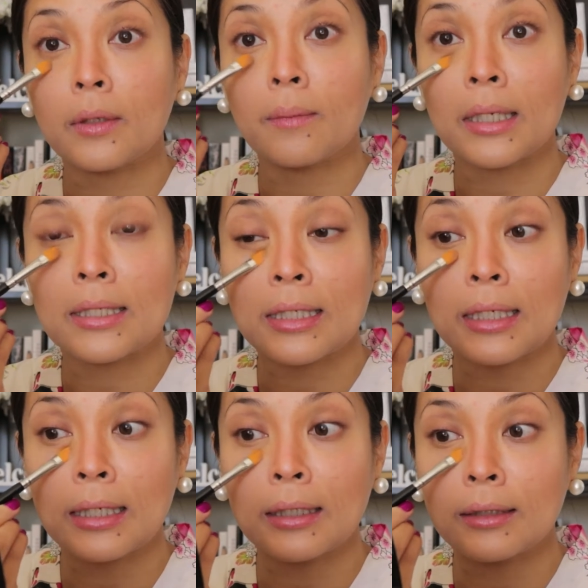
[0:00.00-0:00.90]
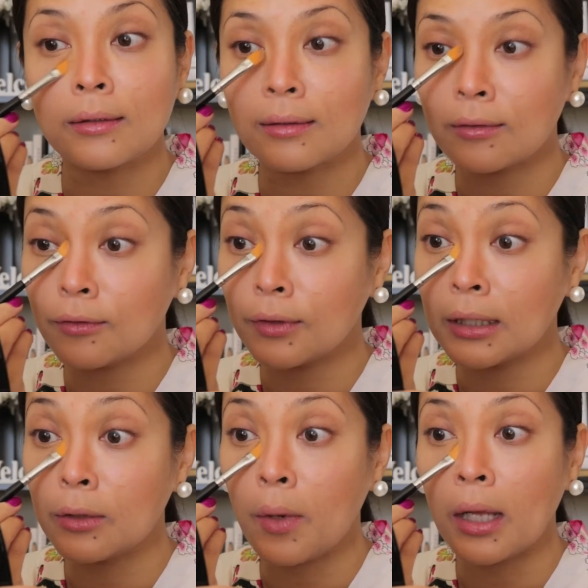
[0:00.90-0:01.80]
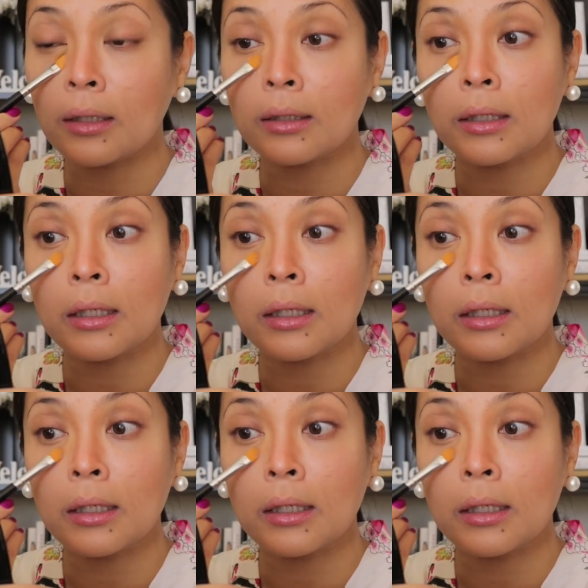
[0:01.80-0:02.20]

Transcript: my skin really well.